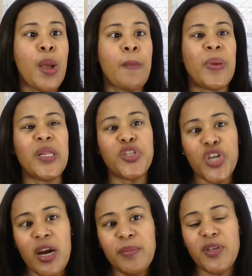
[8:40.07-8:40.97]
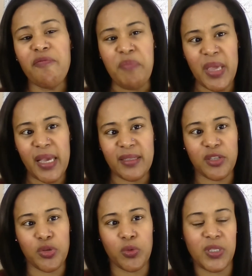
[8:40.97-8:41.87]
But in terms of me as
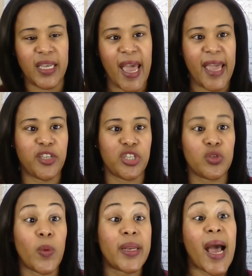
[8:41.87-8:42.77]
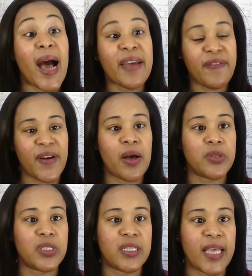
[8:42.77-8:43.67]
a sourcing agent, what I found
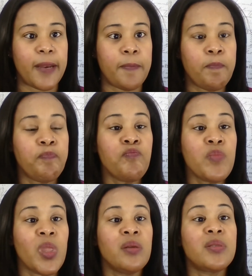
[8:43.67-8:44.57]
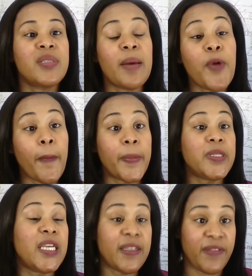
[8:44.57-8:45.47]
is that some
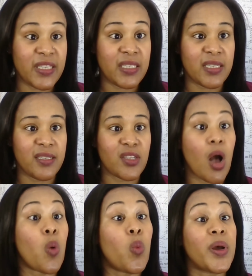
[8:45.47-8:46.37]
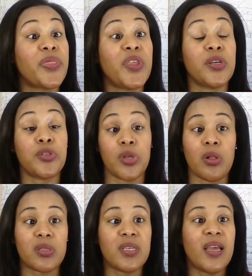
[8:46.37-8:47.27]
property investors are worth the
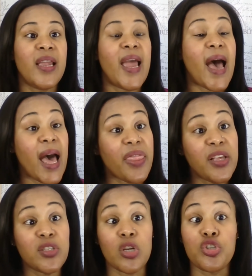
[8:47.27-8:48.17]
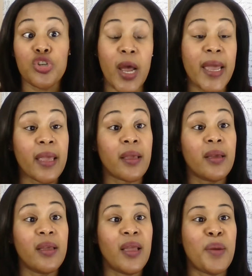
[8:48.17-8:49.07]
assault. Others are trying,
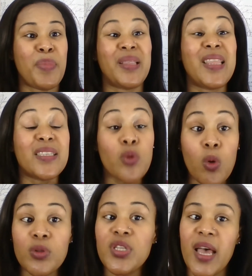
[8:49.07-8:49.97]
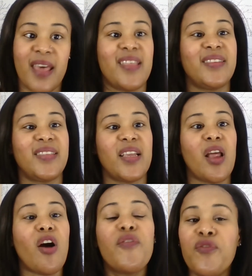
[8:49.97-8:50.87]
but there's also others that
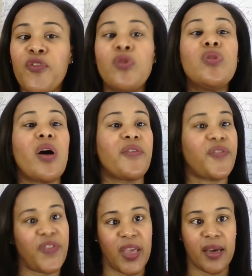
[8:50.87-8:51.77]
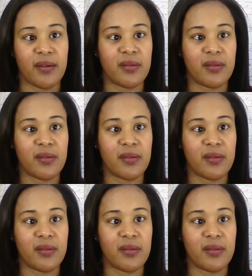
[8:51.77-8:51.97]
are full of fear.